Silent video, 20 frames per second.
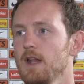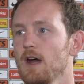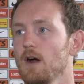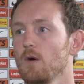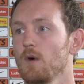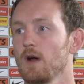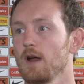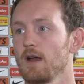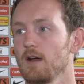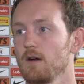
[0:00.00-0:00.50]

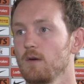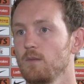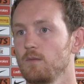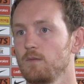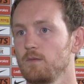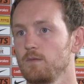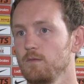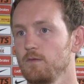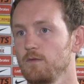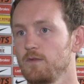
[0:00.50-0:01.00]
Now I help
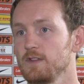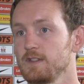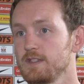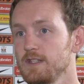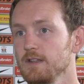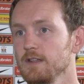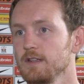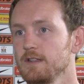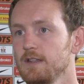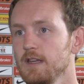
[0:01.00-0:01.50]

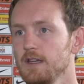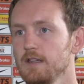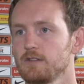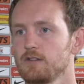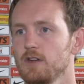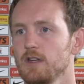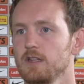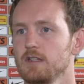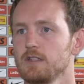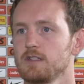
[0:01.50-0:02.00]
facilitate
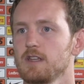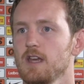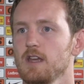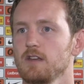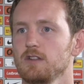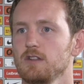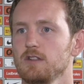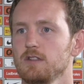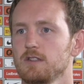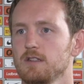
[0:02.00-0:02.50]
training
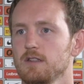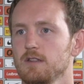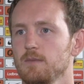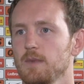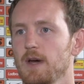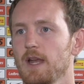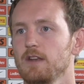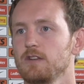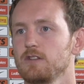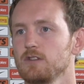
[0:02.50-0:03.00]
sessions. So the
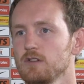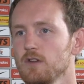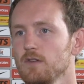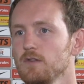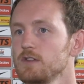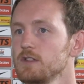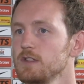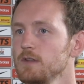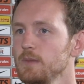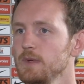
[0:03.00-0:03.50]
manager's
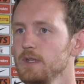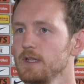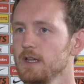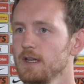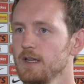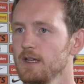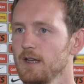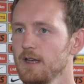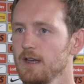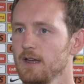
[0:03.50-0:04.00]
obviously been
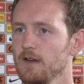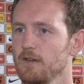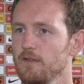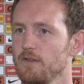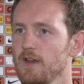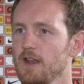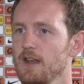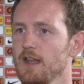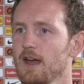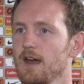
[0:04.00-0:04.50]
at a
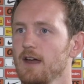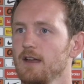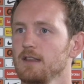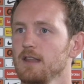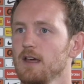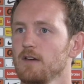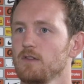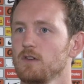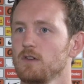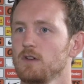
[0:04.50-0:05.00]
very high
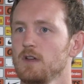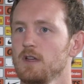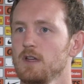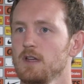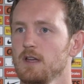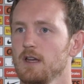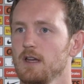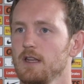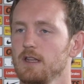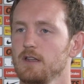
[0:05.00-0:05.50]
level,
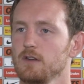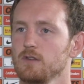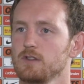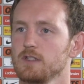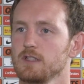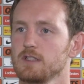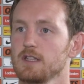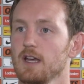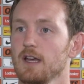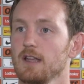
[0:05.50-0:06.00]
and he knows
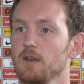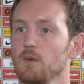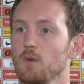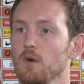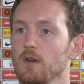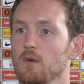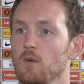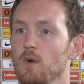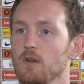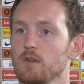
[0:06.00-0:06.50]
exactly
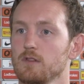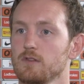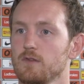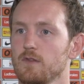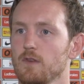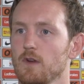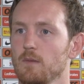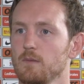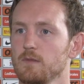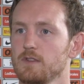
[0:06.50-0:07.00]
what he wants
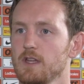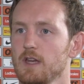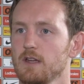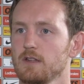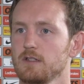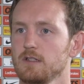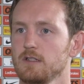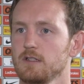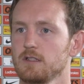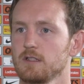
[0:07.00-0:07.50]
from
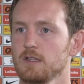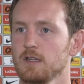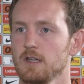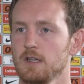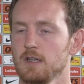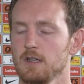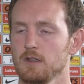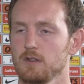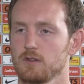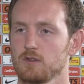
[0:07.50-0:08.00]
sessions.
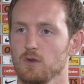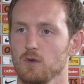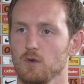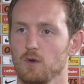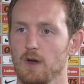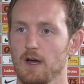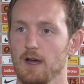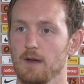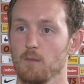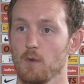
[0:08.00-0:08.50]

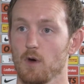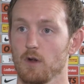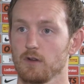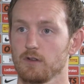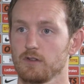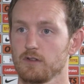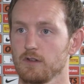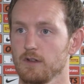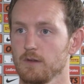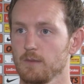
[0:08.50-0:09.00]
So I
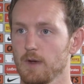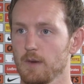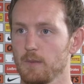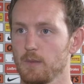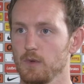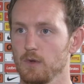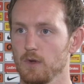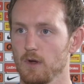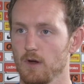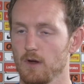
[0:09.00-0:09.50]
monitor them. I
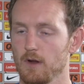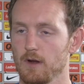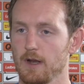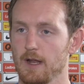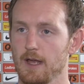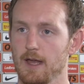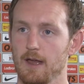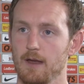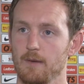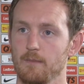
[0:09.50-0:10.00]
put
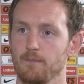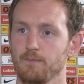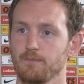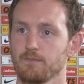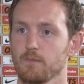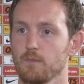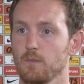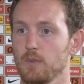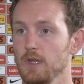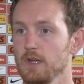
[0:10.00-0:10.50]
on
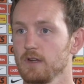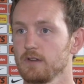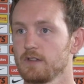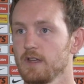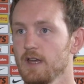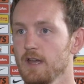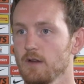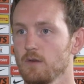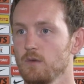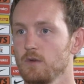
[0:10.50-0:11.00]
Player
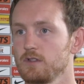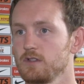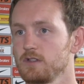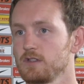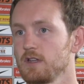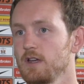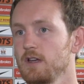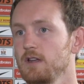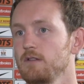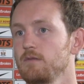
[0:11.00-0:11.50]
Tech, which
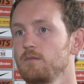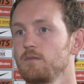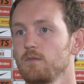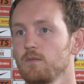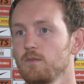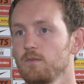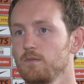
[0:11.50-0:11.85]
is a